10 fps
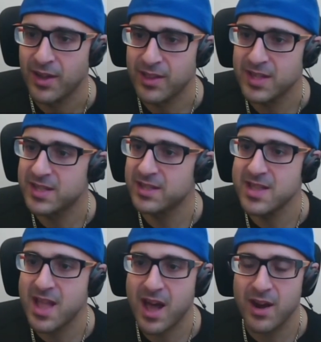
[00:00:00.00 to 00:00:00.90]
This is
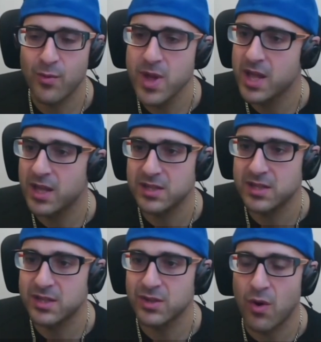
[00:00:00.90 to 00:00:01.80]
not a weakness.
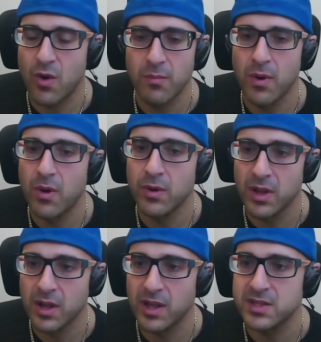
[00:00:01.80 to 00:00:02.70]
This is a hormonal
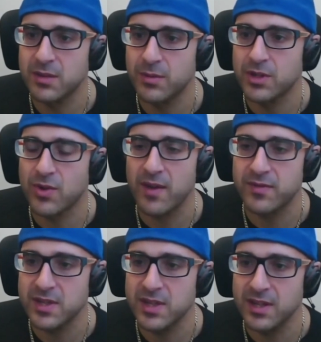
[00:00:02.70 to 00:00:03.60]
and glycemic drive
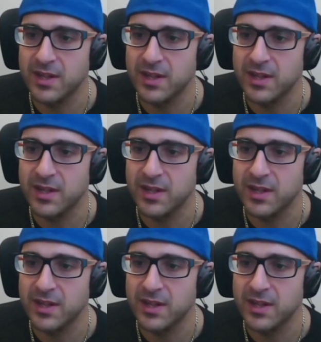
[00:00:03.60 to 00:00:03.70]
to eat.